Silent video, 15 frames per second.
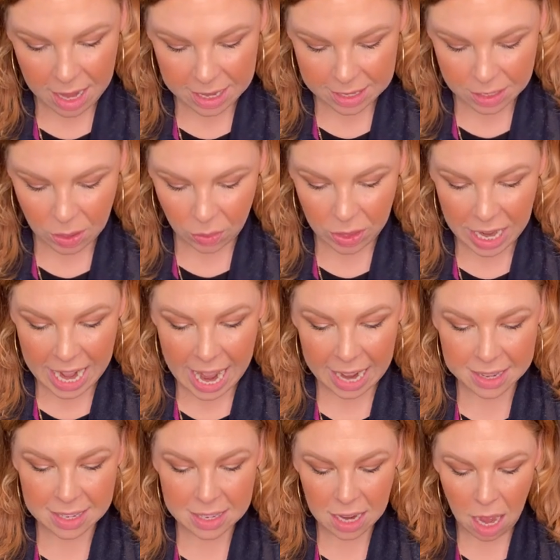So the
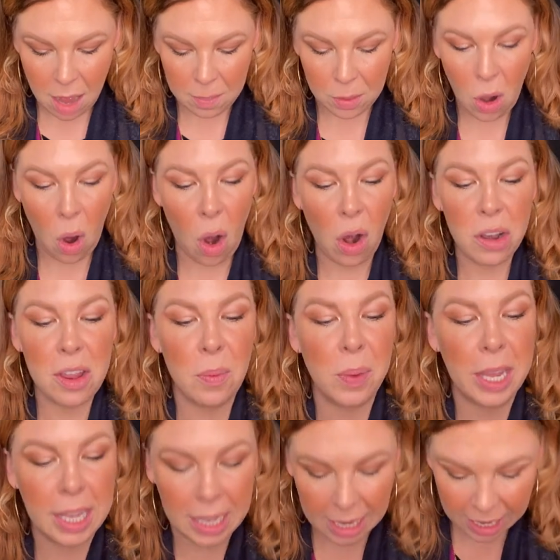next card that
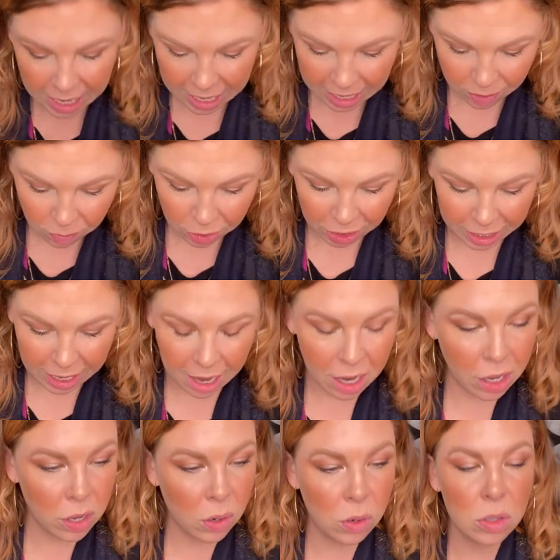we get, and it really kind
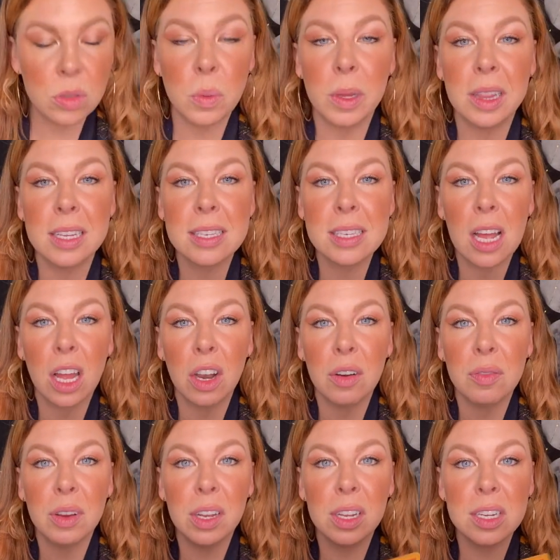of goes with this color
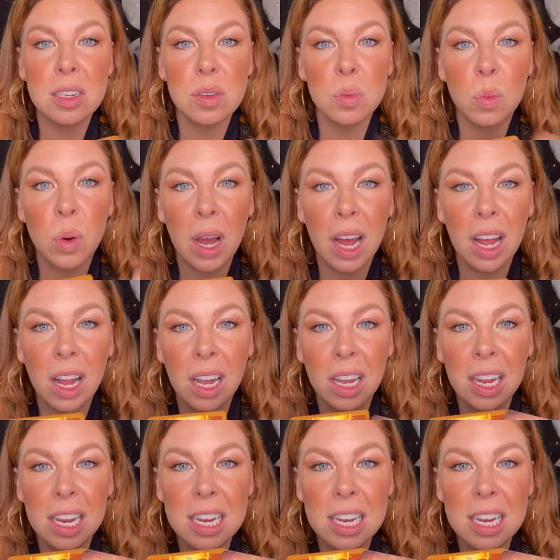field as well,